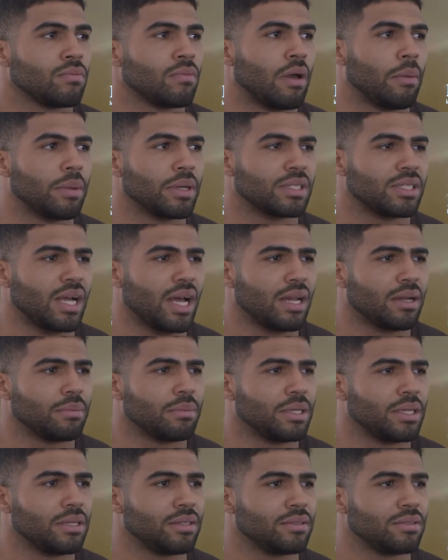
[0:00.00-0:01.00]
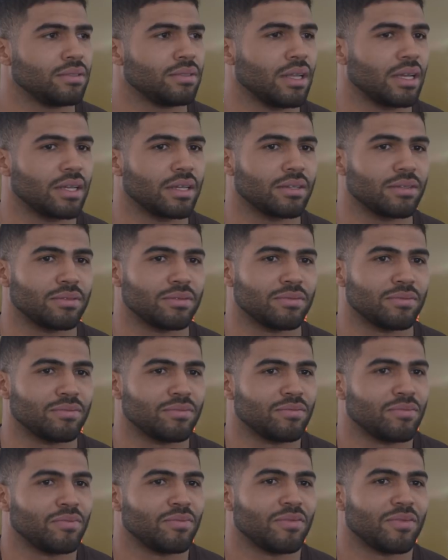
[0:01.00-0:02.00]
I'm excited, man. Like,
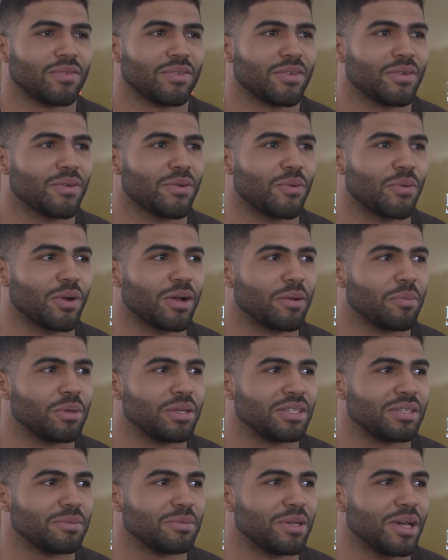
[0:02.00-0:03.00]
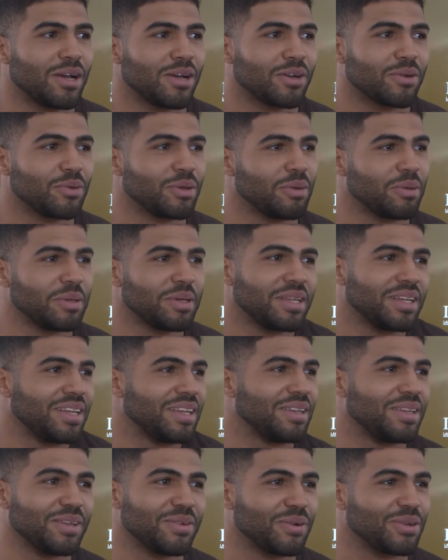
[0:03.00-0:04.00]
we're gonna be some dog.
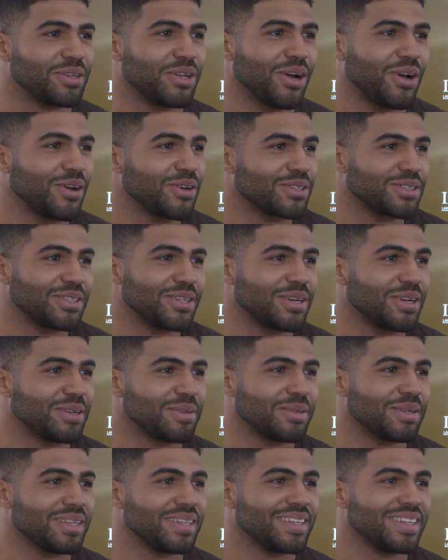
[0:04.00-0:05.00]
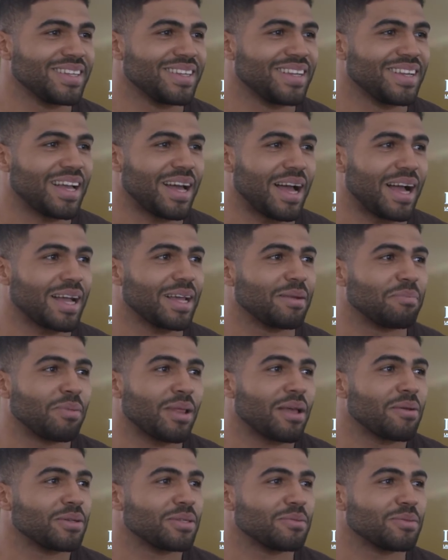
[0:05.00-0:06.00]
We're dogs. You know what I mean? I get to
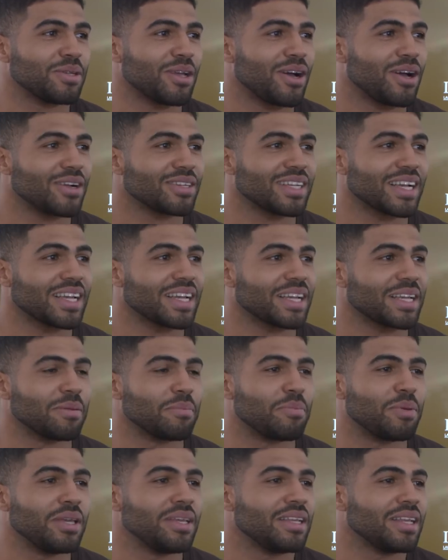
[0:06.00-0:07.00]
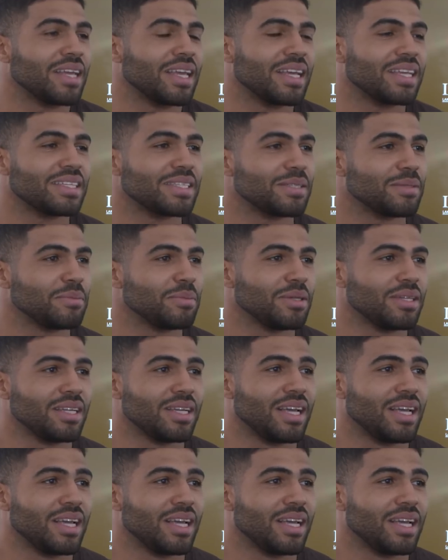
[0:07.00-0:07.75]
play with some dogs. I get to compete against them.